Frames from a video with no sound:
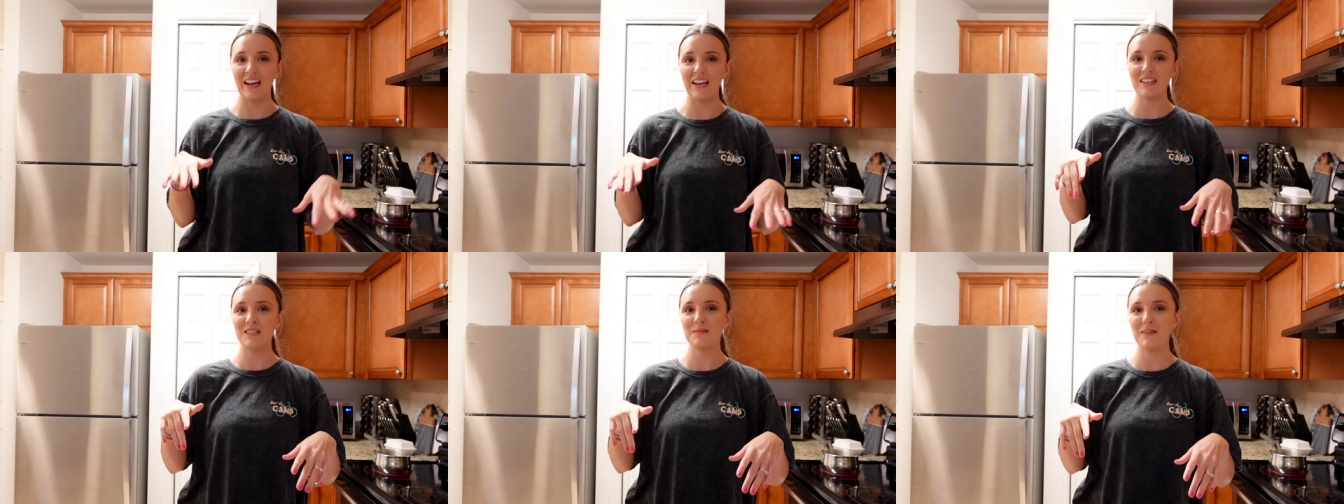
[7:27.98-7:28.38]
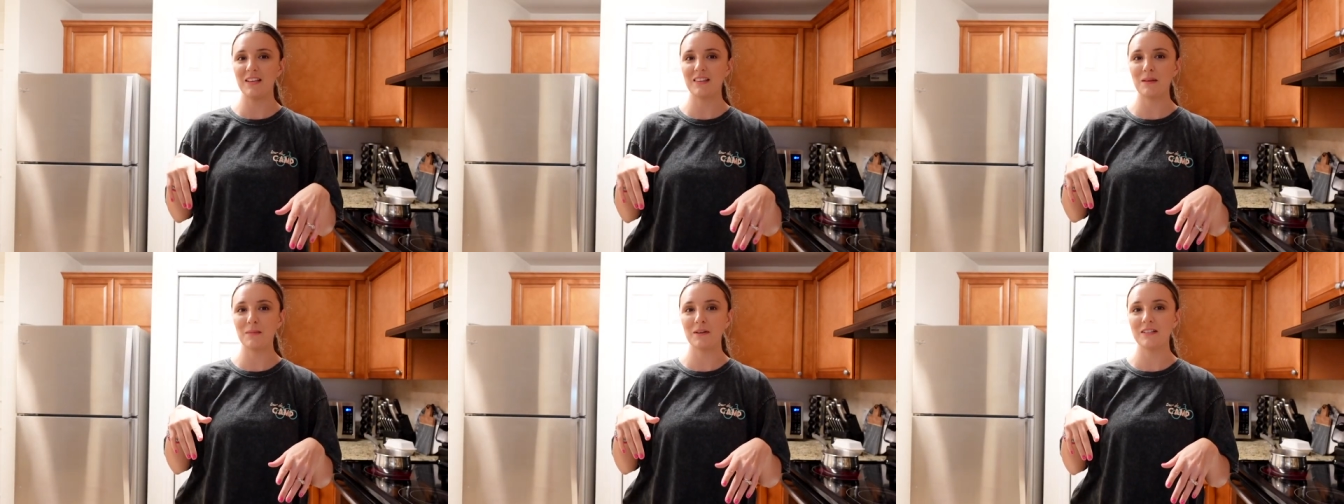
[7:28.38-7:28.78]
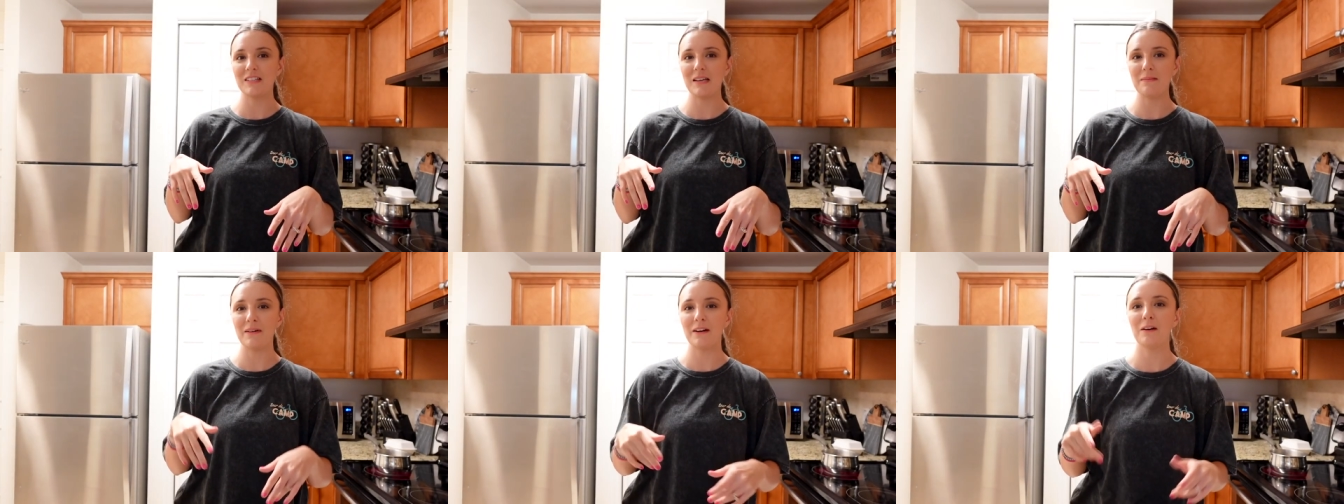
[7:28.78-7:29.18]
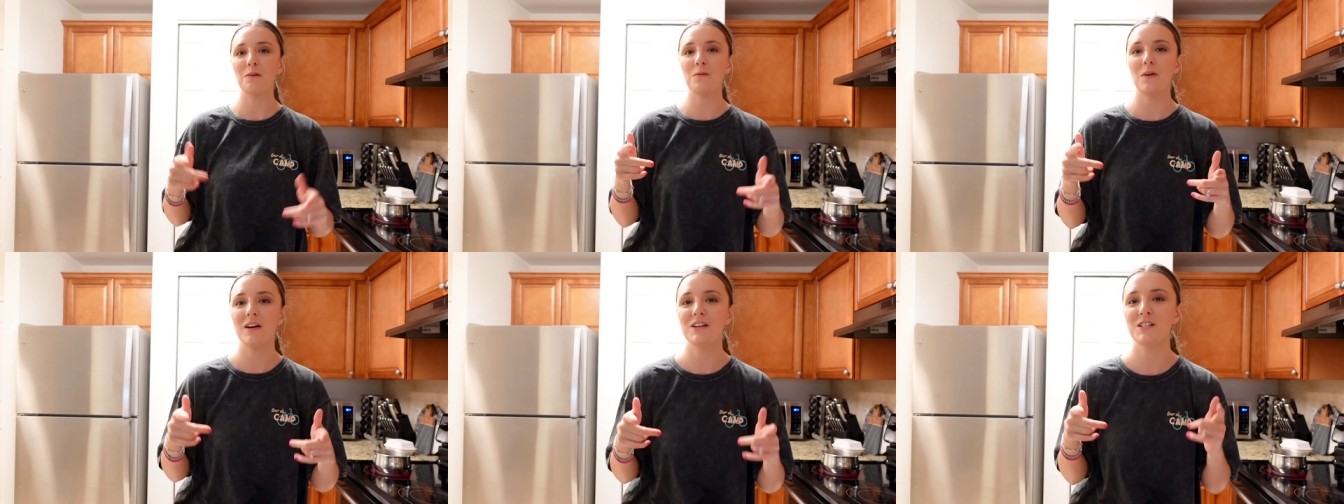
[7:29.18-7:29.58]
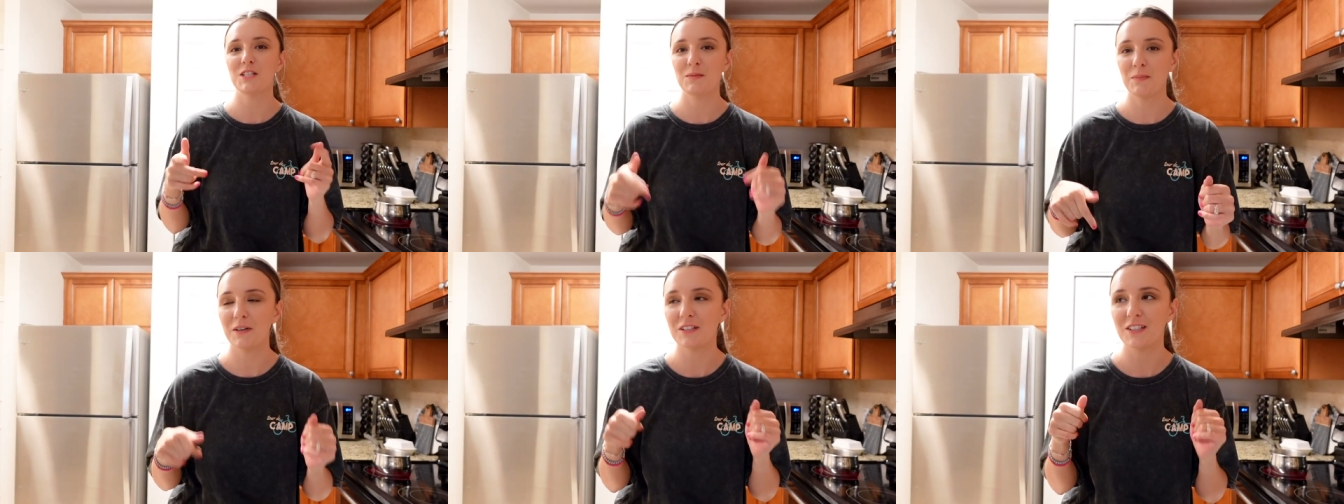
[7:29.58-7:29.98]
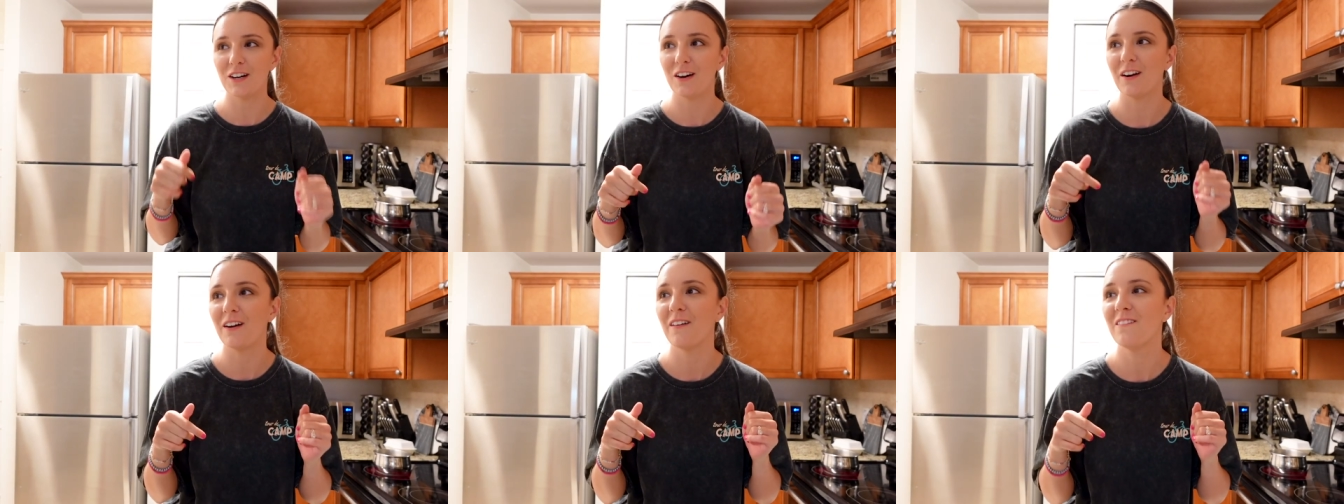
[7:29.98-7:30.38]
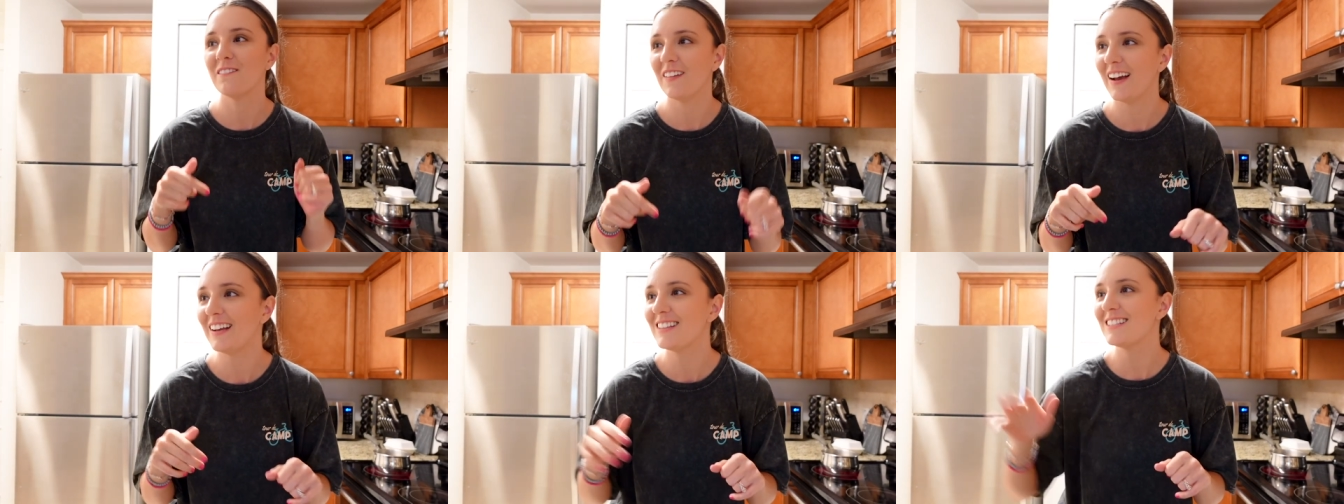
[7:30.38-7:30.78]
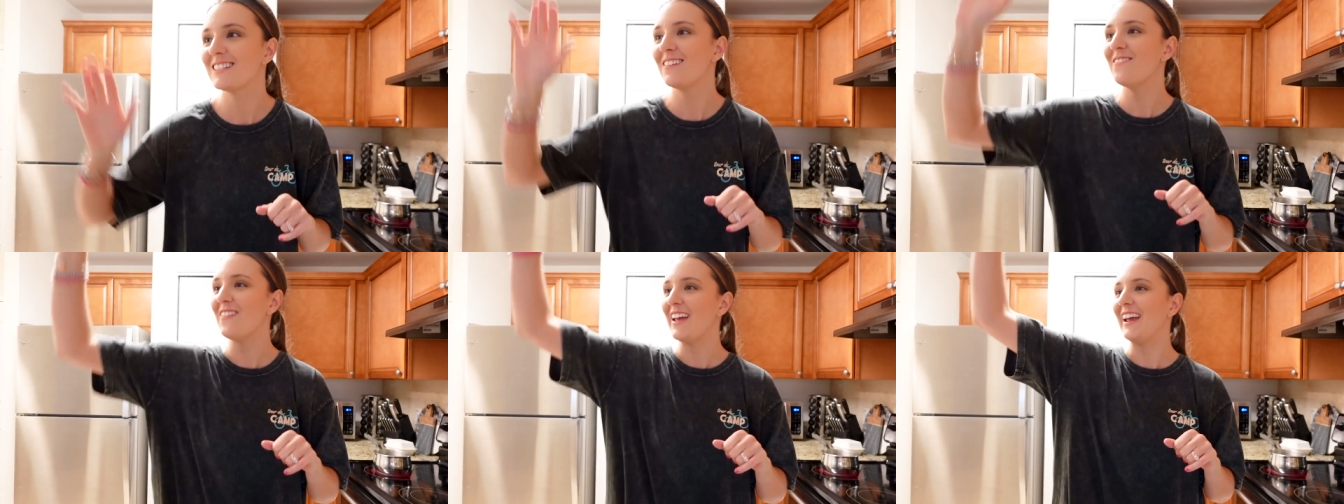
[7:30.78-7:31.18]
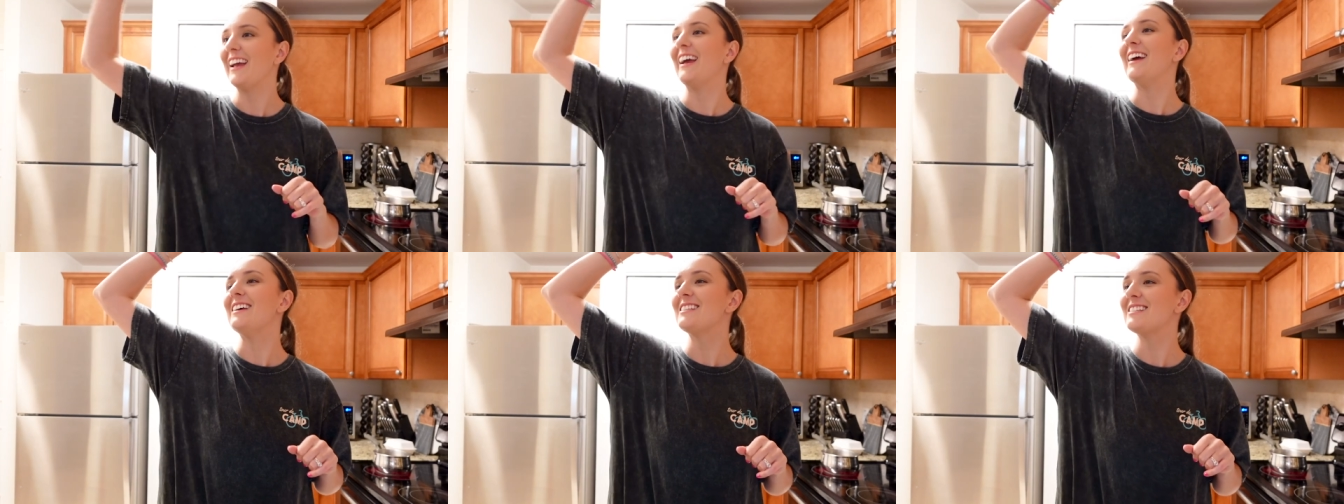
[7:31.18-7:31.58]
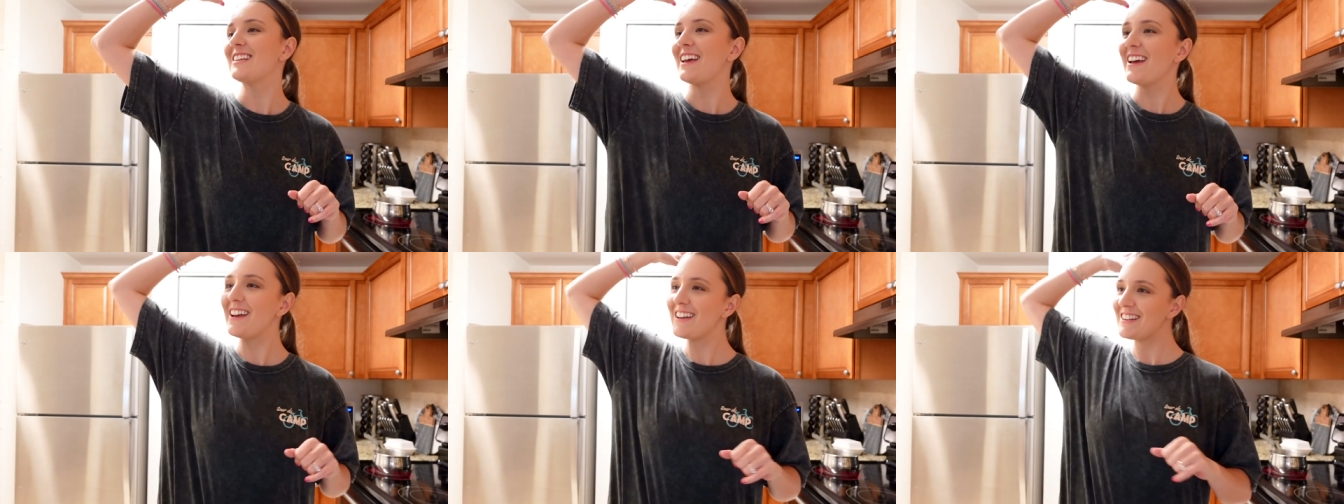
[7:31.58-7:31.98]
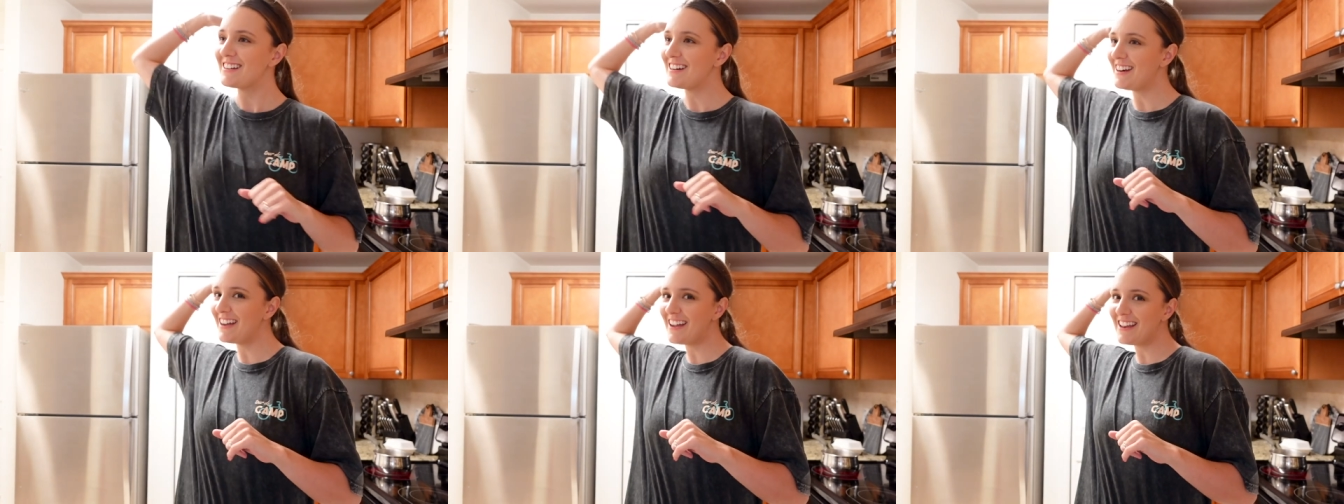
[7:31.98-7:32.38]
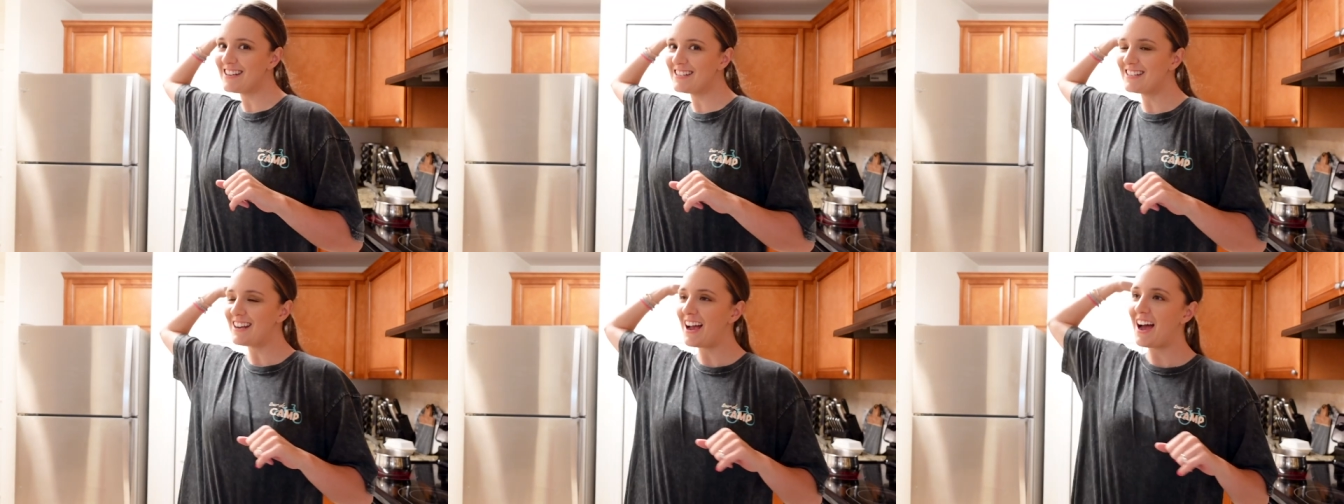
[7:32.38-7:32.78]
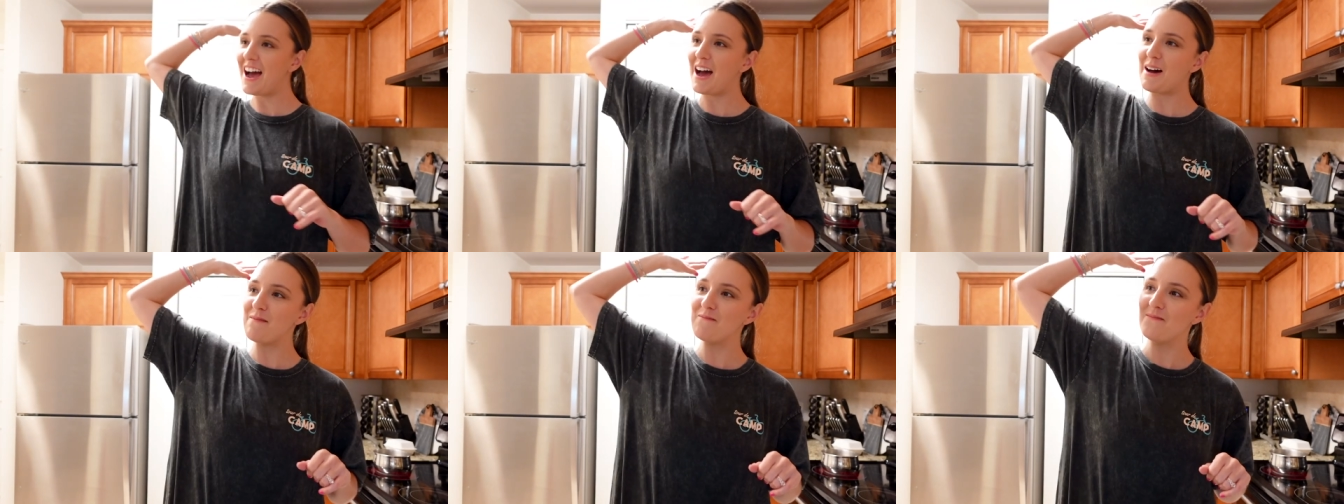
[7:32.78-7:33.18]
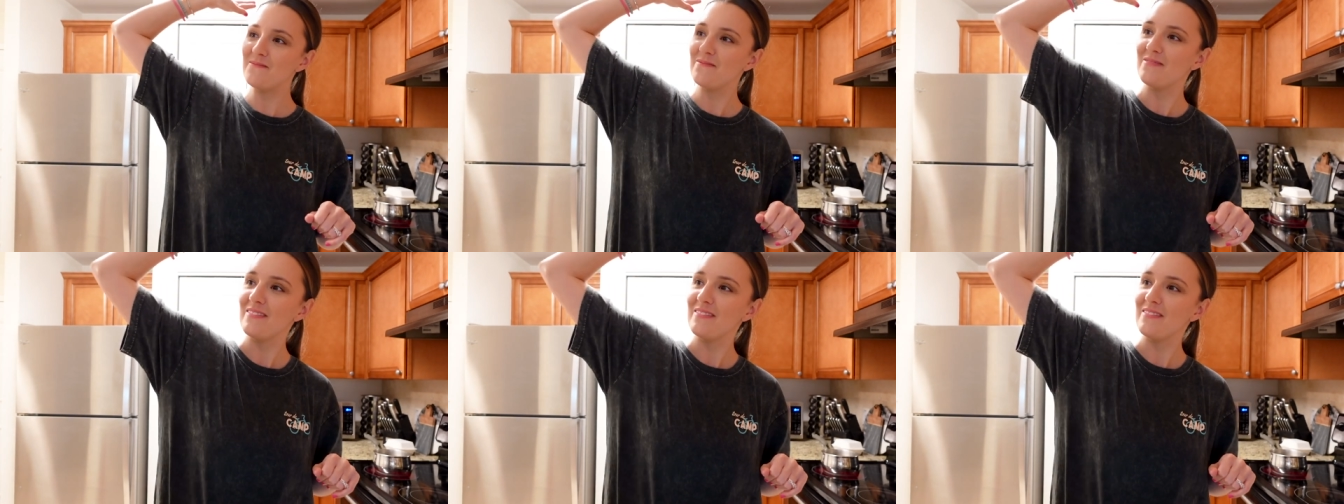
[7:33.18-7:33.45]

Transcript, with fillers: And to make the birthday better, Juan just booked our flights to Vegas. Woo! Good job!